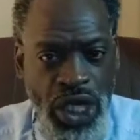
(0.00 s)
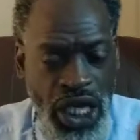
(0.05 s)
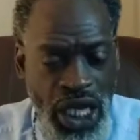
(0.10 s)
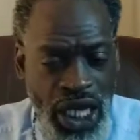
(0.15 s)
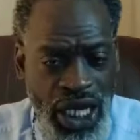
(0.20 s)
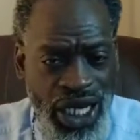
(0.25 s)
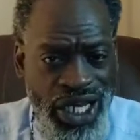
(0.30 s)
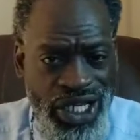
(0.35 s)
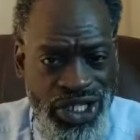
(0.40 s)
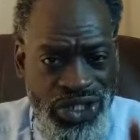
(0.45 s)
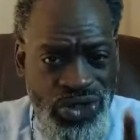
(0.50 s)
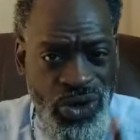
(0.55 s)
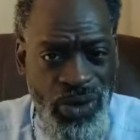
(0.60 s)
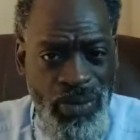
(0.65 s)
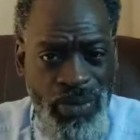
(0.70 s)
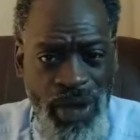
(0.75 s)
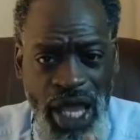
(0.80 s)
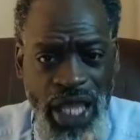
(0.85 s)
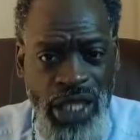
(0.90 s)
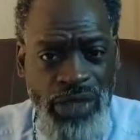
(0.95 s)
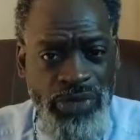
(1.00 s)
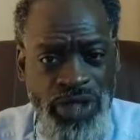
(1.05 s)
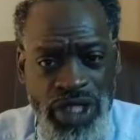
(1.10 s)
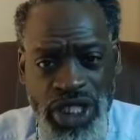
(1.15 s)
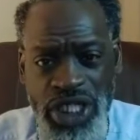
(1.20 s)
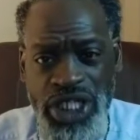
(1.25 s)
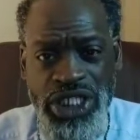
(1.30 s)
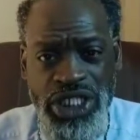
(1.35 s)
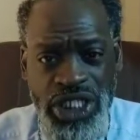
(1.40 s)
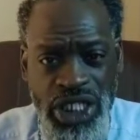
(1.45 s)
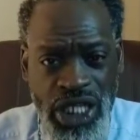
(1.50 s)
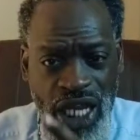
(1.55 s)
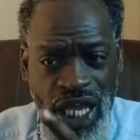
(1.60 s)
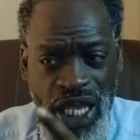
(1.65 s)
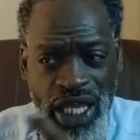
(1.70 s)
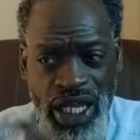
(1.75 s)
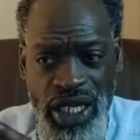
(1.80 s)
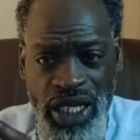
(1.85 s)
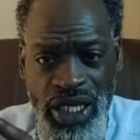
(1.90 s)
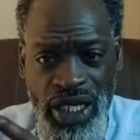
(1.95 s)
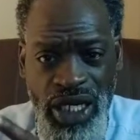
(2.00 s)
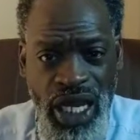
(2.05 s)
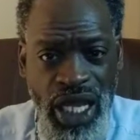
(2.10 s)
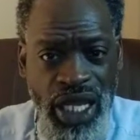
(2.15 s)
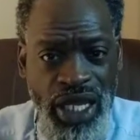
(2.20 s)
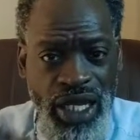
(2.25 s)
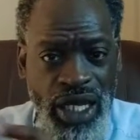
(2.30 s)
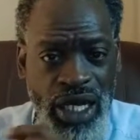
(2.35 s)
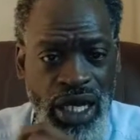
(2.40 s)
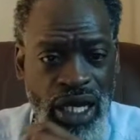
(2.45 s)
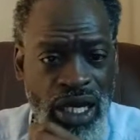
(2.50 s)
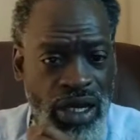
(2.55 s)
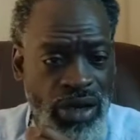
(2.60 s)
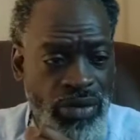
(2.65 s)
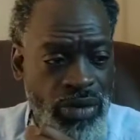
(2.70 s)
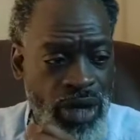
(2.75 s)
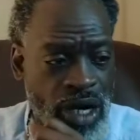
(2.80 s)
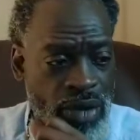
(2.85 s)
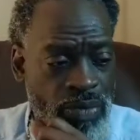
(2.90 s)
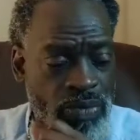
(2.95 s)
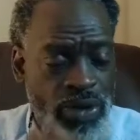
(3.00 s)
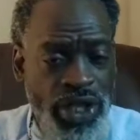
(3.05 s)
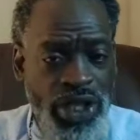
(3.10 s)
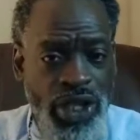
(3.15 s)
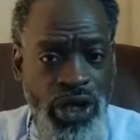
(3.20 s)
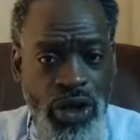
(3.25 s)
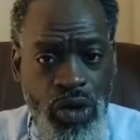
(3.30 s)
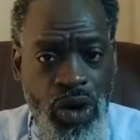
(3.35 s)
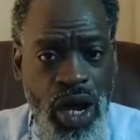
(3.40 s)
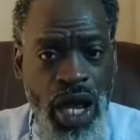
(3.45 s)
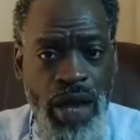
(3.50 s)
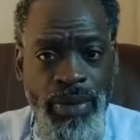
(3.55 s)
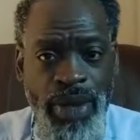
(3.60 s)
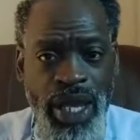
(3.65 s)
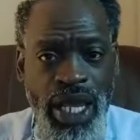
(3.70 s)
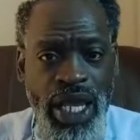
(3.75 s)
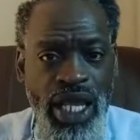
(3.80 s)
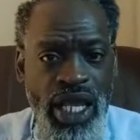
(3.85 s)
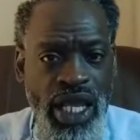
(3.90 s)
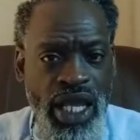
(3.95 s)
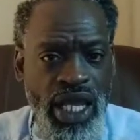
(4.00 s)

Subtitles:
Unless you're a mathematician like our brother Kwame,